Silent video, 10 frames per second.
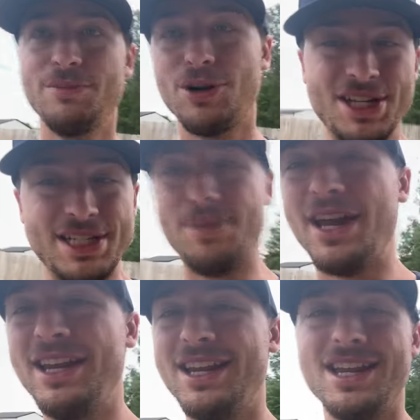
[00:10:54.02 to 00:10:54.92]

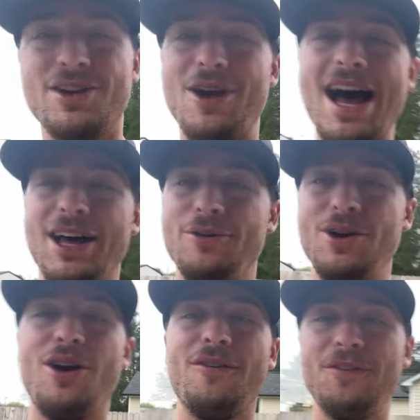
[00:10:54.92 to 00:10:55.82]
participating in a rally.
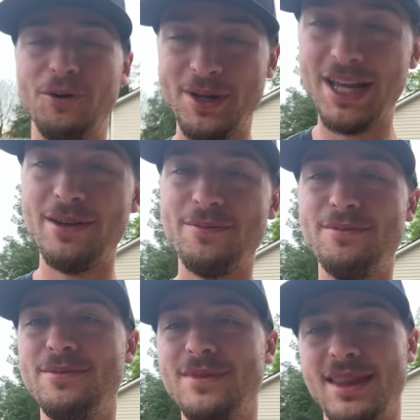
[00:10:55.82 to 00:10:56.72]
We are filming it.
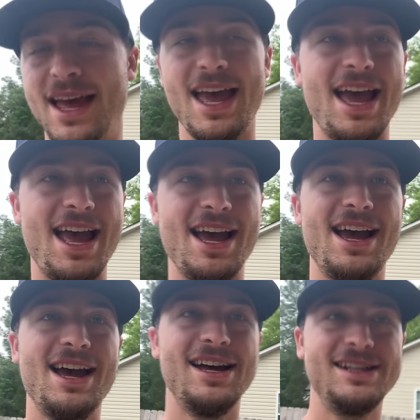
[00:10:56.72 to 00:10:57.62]

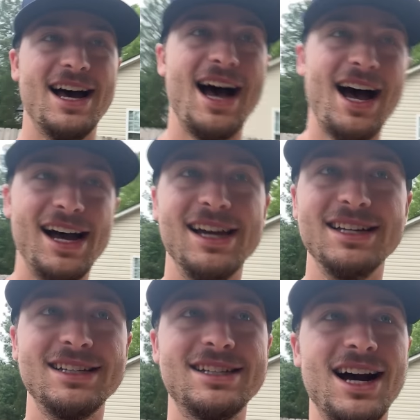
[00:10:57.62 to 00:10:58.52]
And
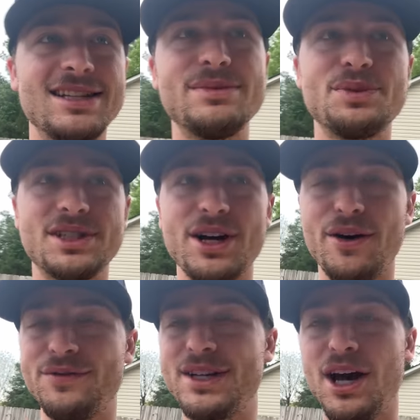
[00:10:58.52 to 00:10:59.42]
I got some
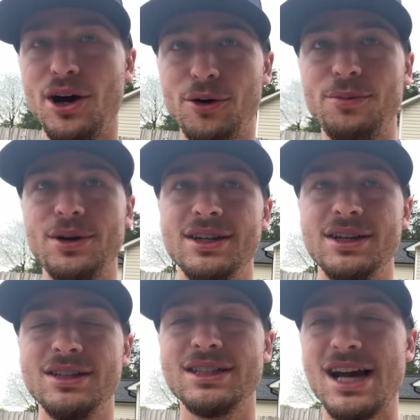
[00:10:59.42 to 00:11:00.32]
stuff to help
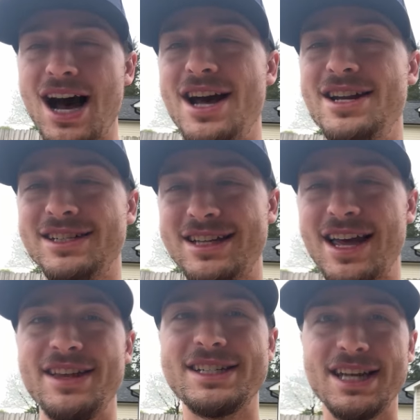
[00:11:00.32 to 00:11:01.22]
kind of
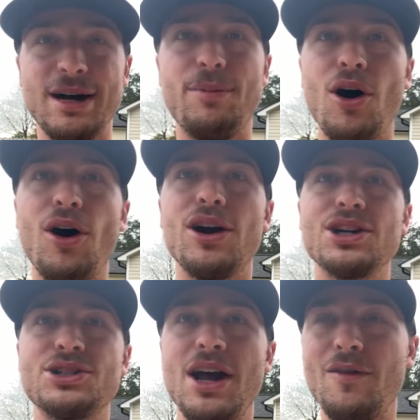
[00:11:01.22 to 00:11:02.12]
set this thing
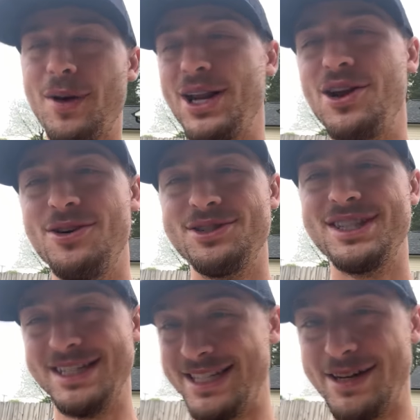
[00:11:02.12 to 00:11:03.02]
apart so everybody knows
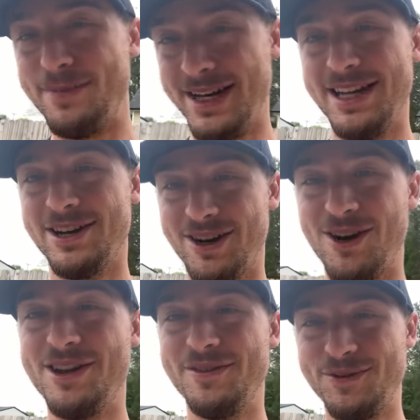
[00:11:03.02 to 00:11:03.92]
this is a media car in the